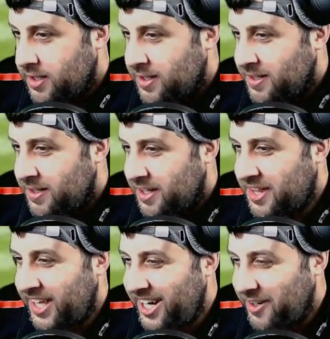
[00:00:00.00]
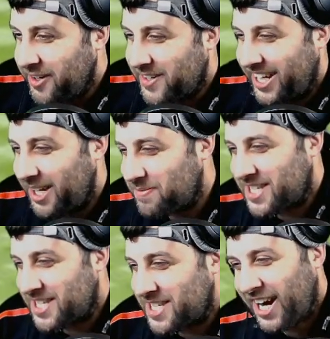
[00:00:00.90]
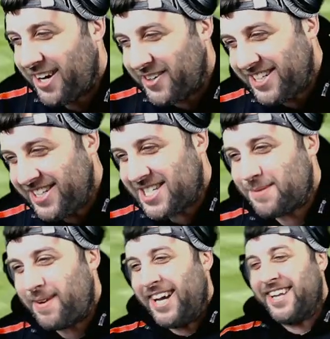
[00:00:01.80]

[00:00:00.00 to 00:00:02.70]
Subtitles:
Theo keeps shouting, "Spank